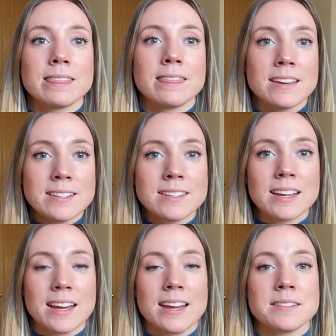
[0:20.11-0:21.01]
This
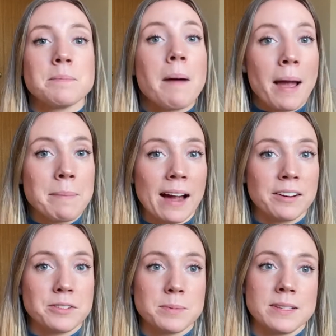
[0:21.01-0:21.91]
is my
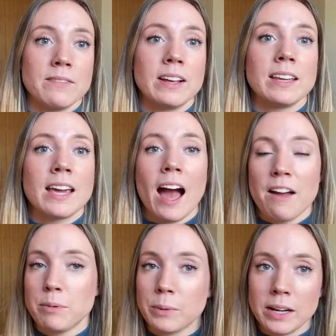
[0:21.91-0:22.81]
background specifically. I've
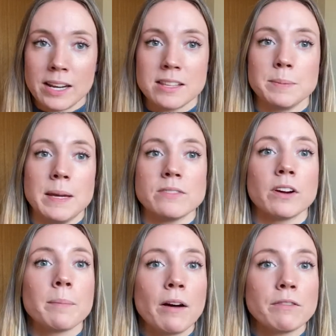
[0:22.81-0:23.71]
been working in the space for
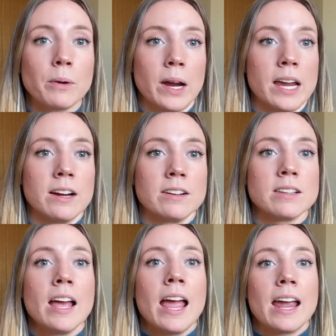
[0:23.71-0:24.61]
about 4 years,
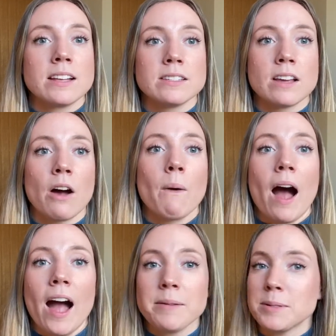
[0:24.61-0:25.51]
and so
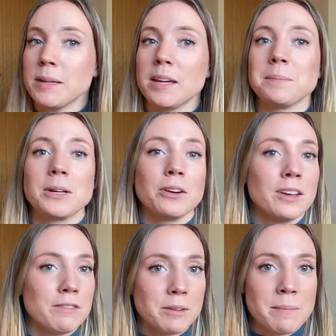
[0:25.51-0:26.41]
I'm speaking purely
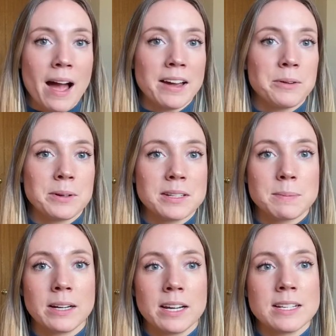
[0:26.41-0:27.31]
from my own
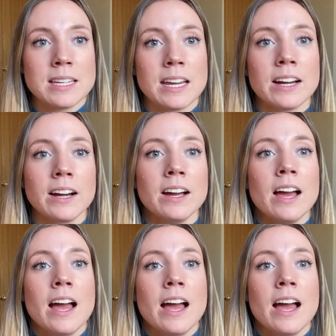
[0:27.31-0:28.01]
experience here.